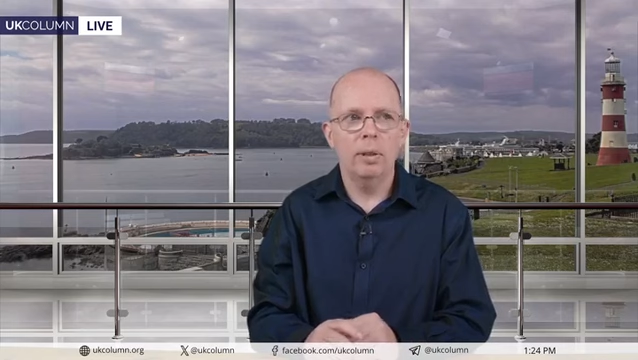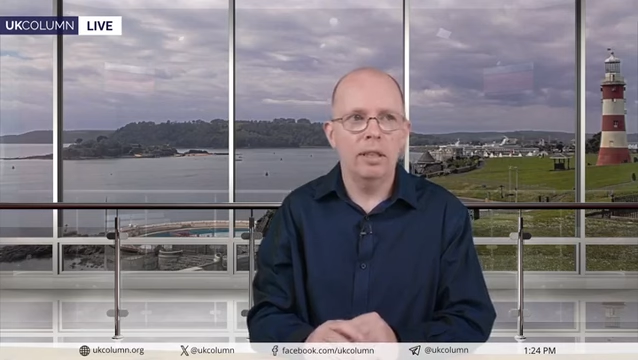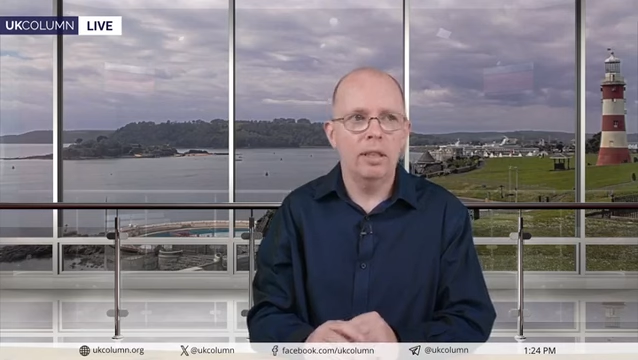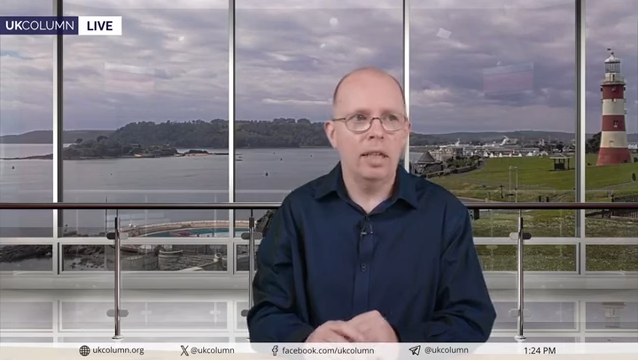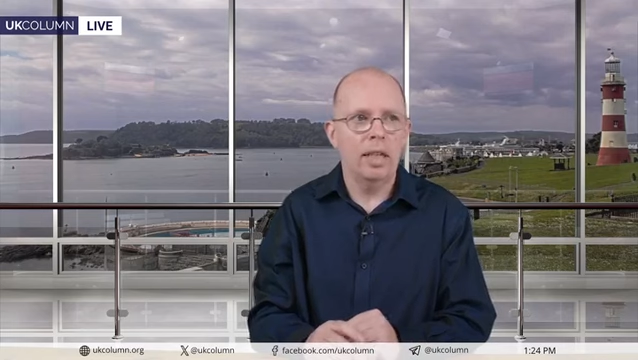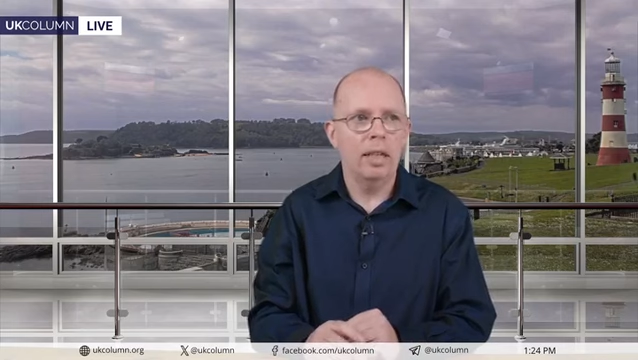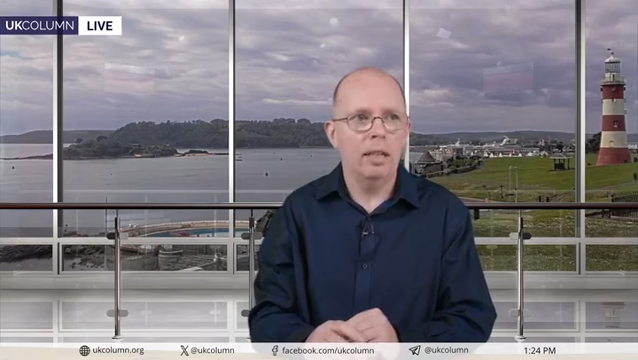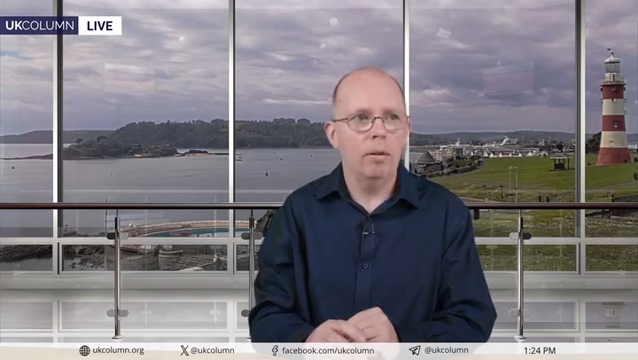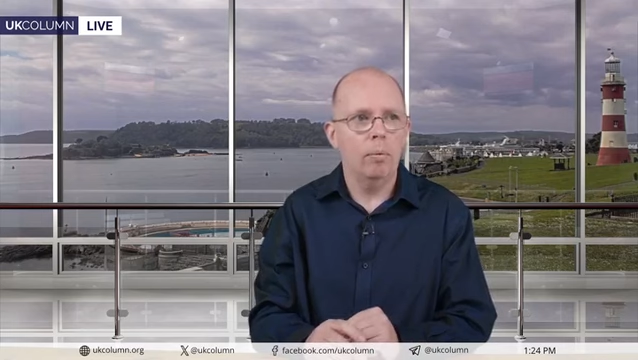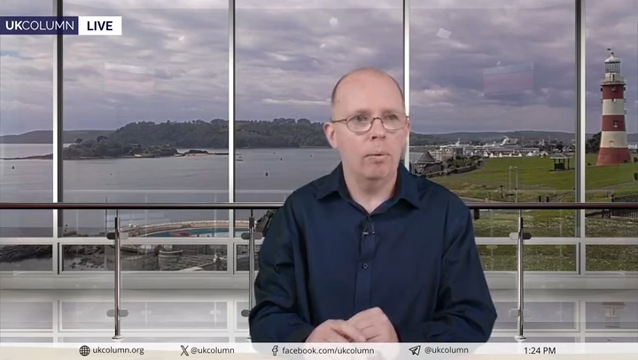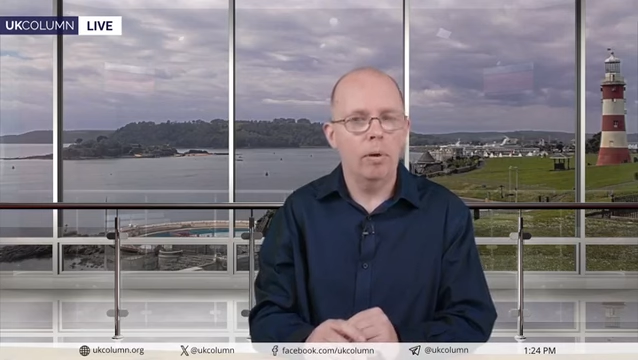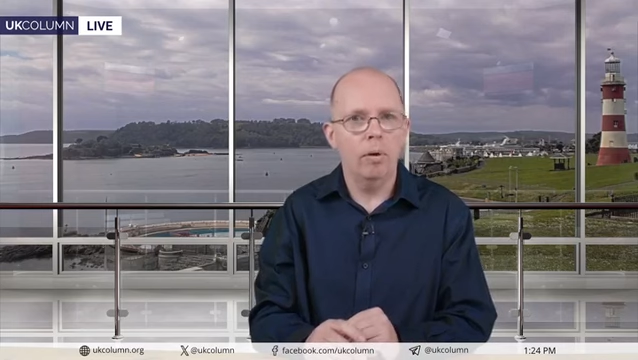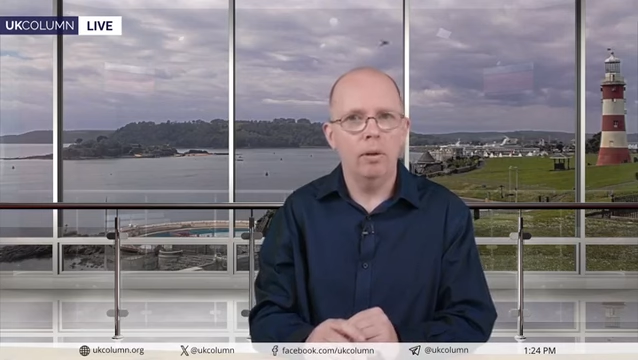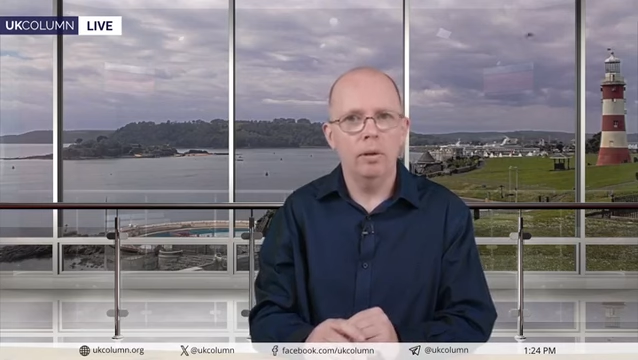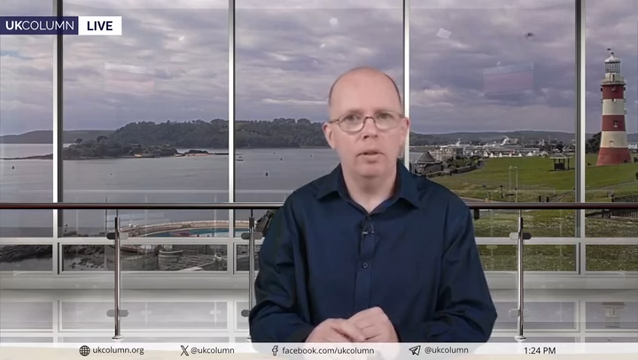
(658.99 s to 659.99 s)
we see in the
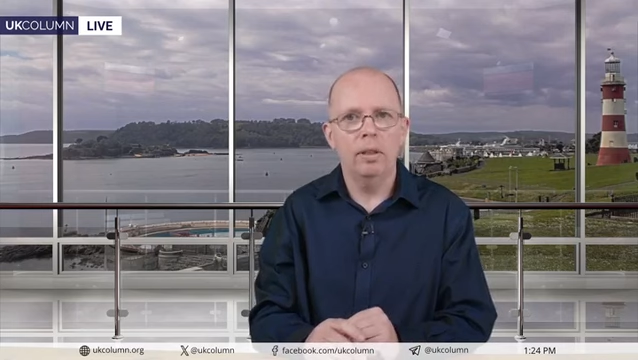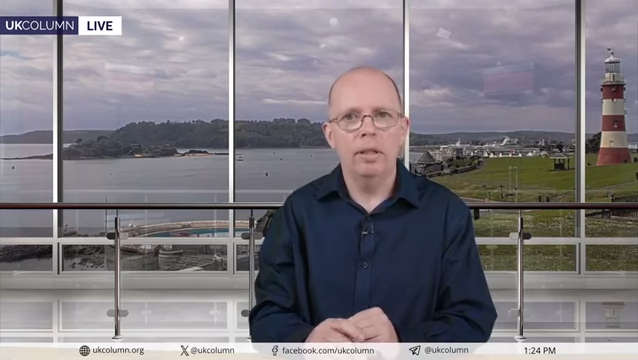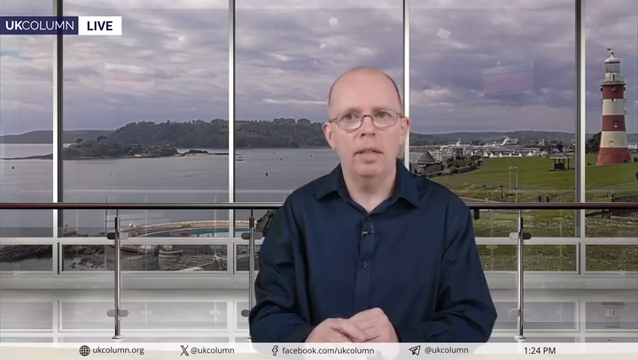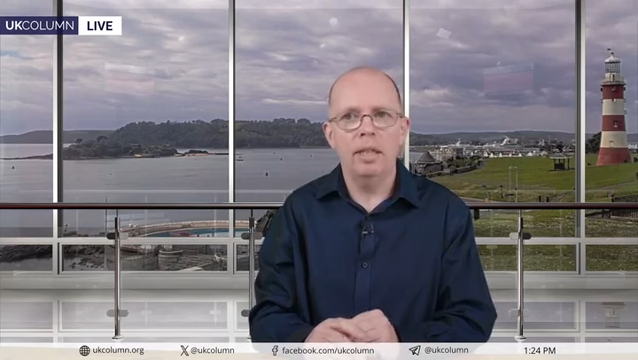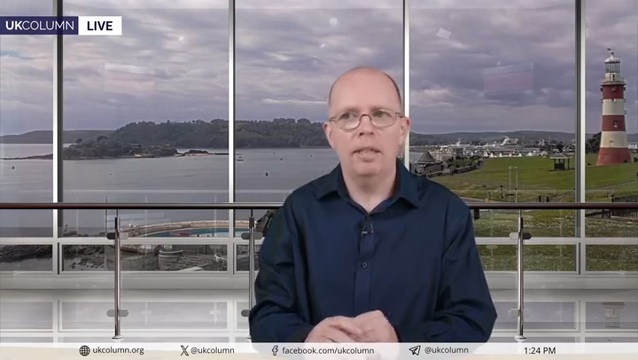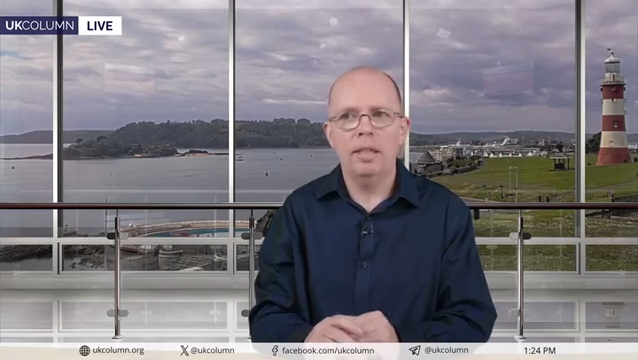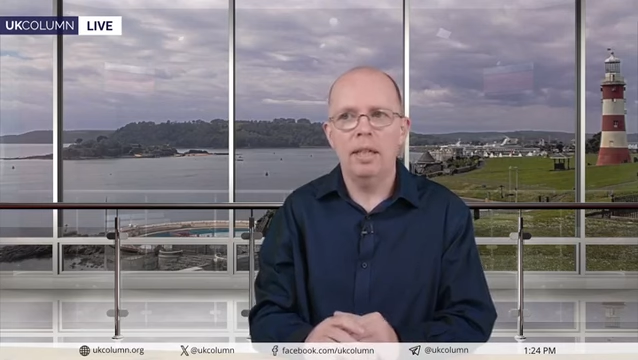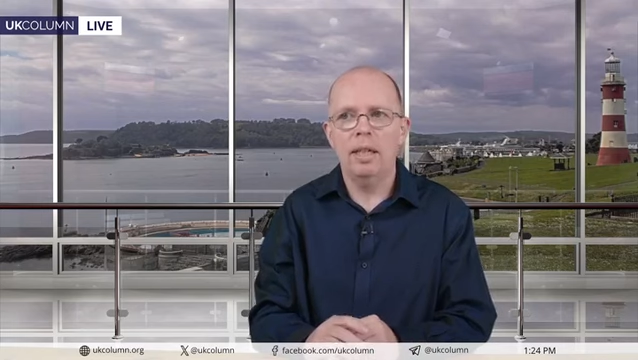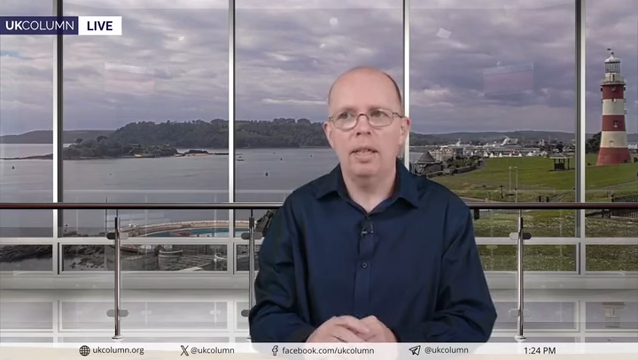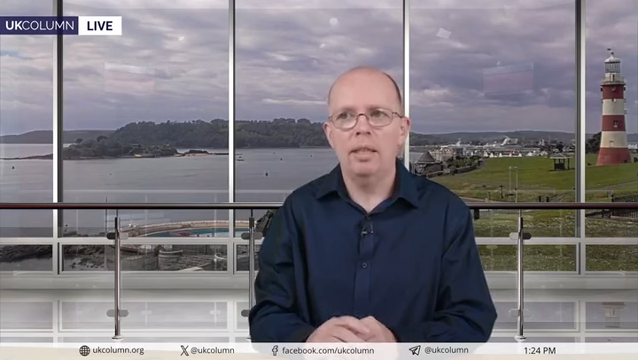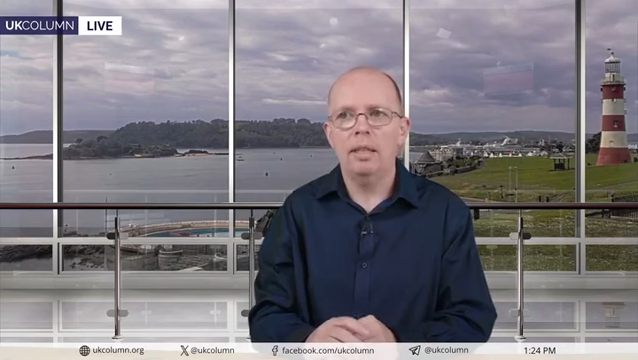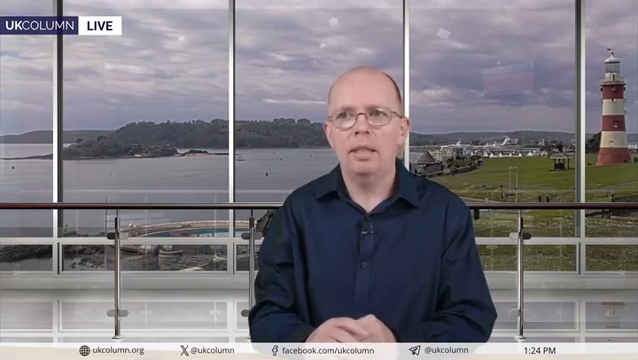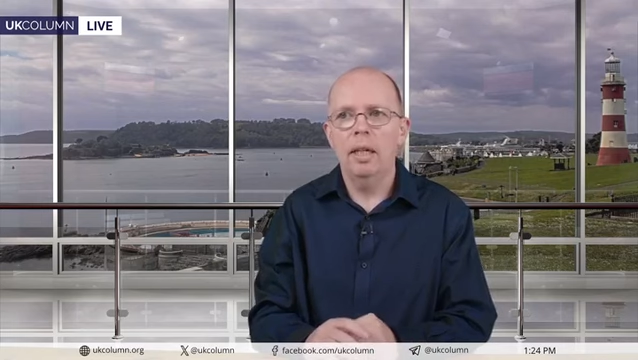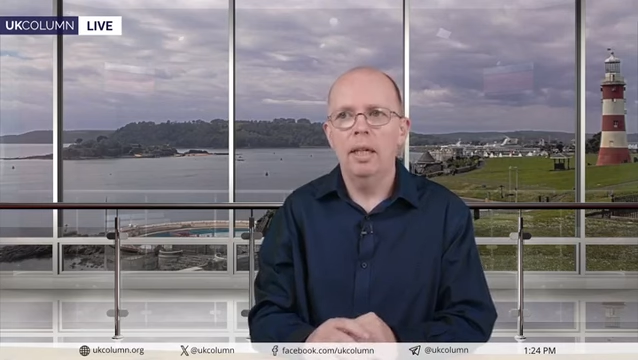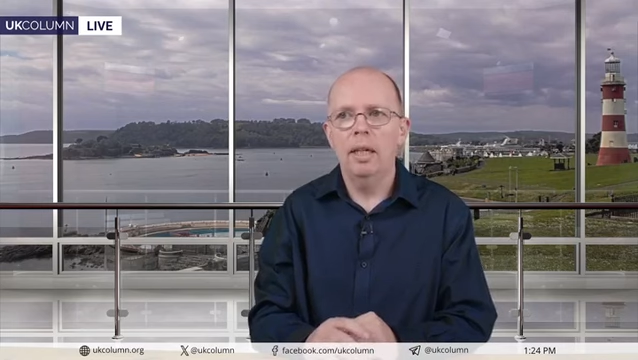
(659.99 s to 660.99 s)
world these
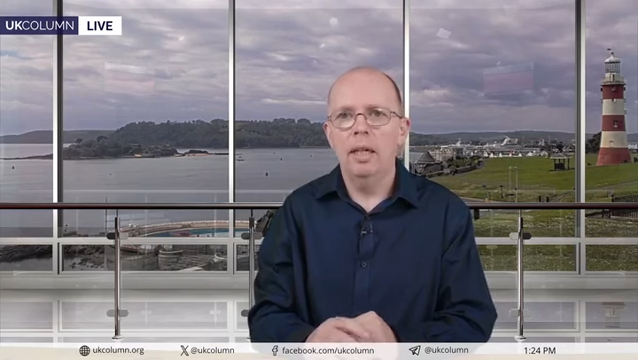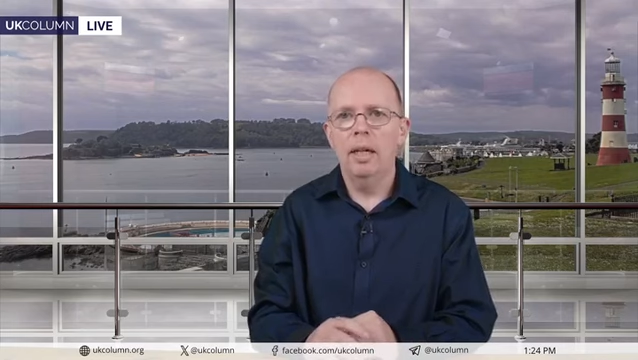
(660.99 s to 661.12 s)
days